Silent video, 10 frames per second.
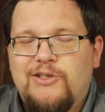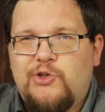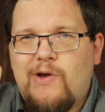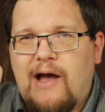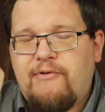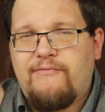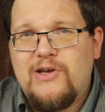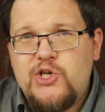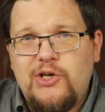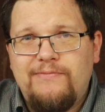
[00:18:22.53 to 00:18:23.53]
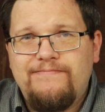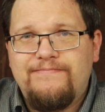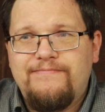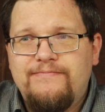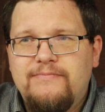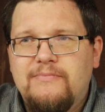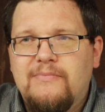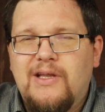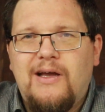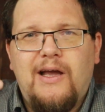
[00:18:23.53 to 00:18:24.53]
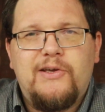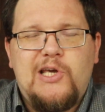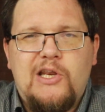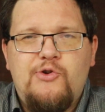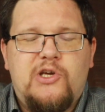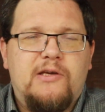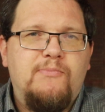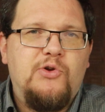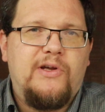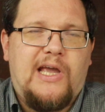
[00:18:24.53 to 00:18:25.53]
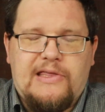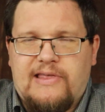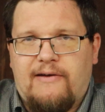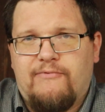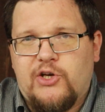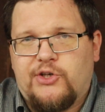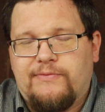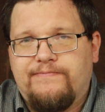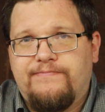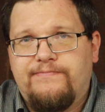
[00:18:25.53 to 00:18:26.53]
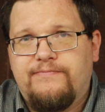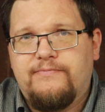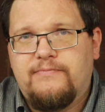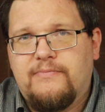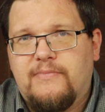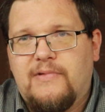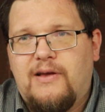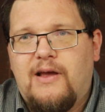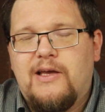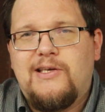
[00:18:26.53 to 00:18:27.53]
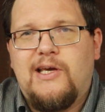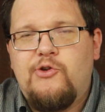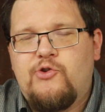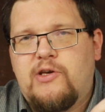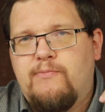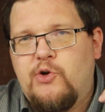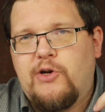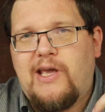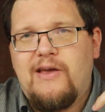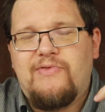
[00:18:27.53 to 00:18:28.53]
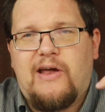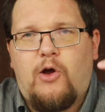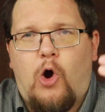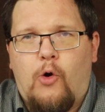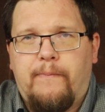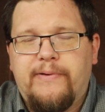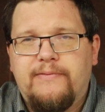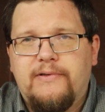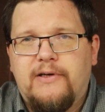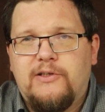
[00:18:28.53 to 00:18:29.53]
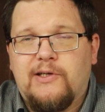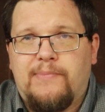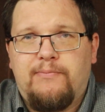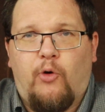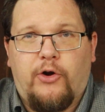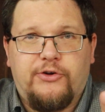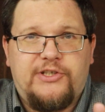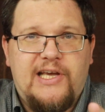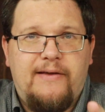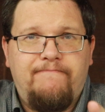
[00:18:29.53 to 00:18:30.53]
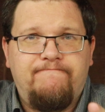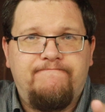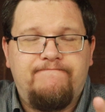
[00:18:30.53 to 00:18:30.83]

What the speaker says: Do you have a vision? Can you communicate that vision? Can you communicate that hope to people on your team